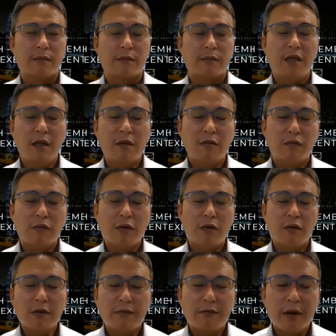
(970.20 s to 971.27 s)
it is rather
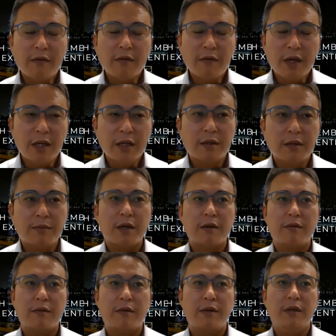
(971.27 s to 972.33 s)
very
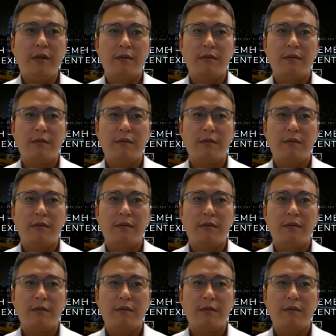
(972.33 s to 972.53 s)
inspiring,